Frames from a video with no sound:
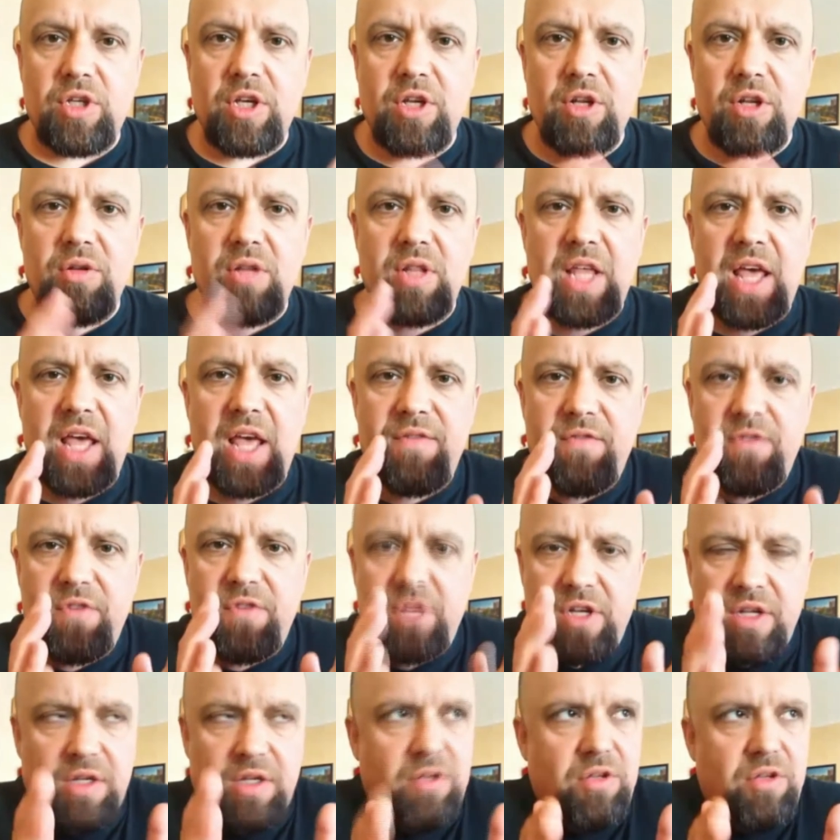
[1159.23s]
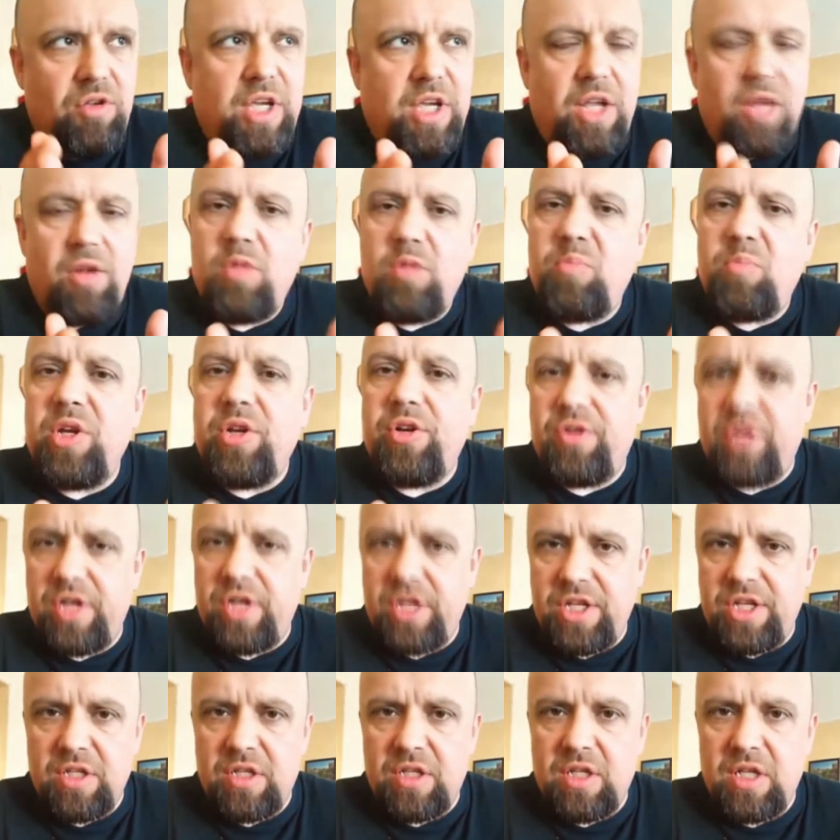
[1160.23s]
You cannot be
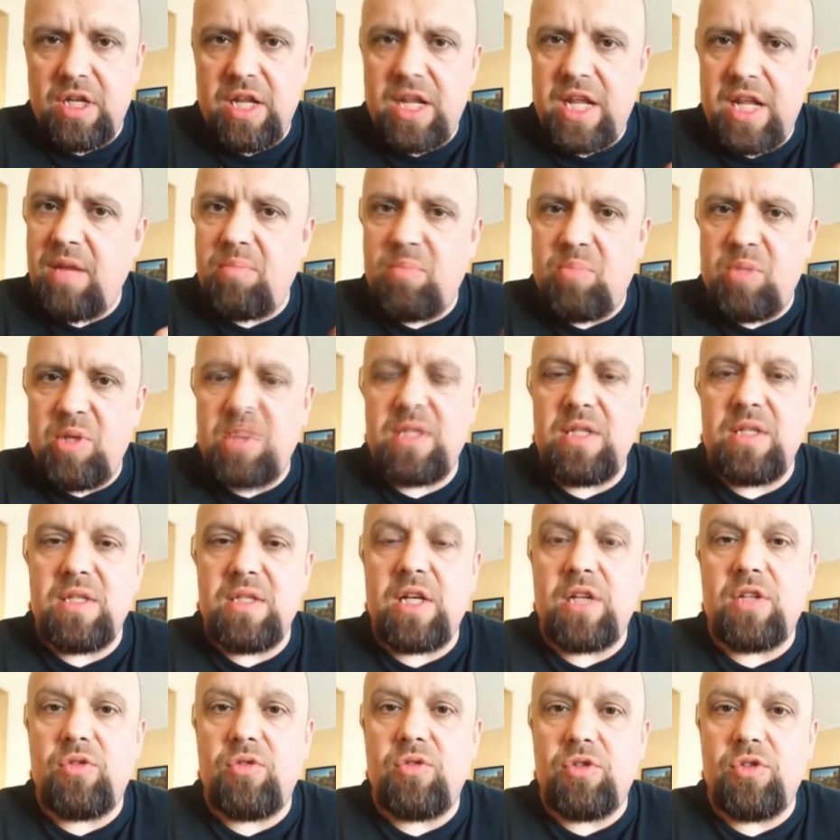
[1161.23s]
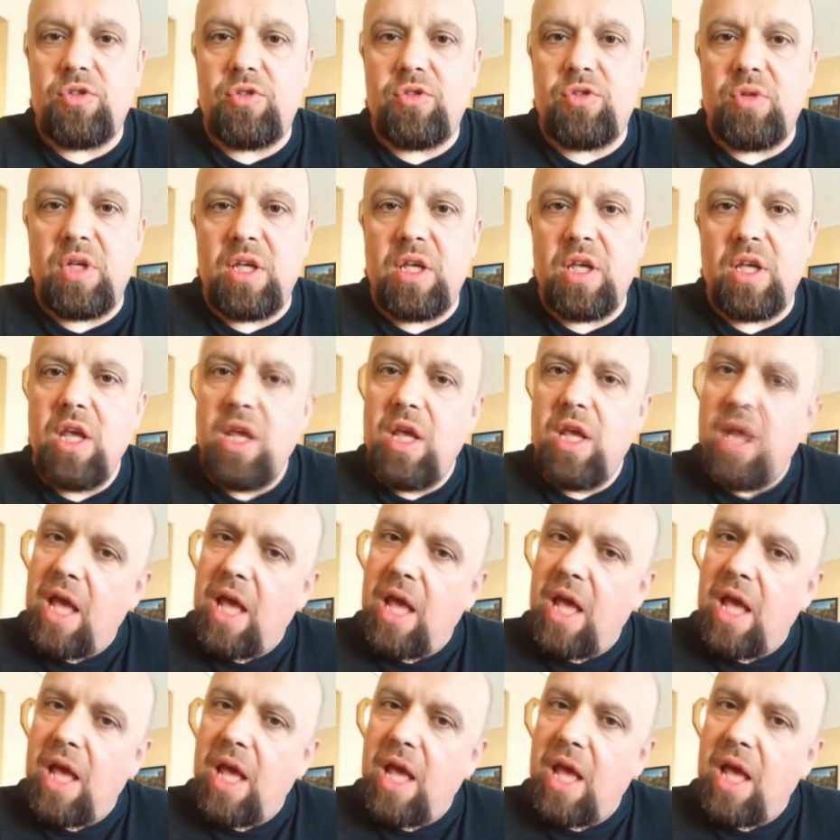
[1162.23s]
rigid in any business that you're doing.